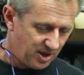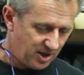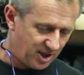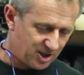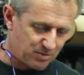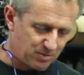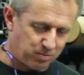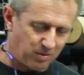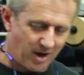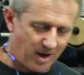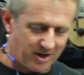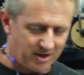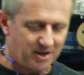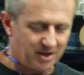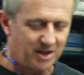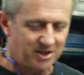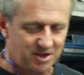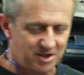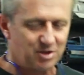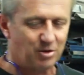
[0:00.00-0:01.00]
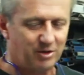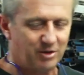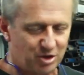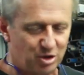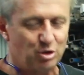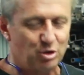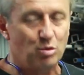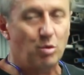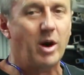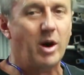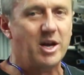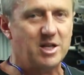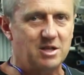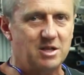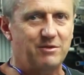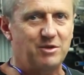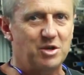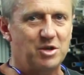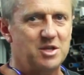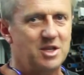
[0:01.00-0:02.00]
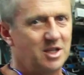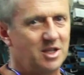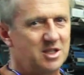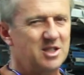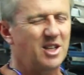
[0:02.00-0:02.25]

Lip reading: explain that that's sort of two ways of using it.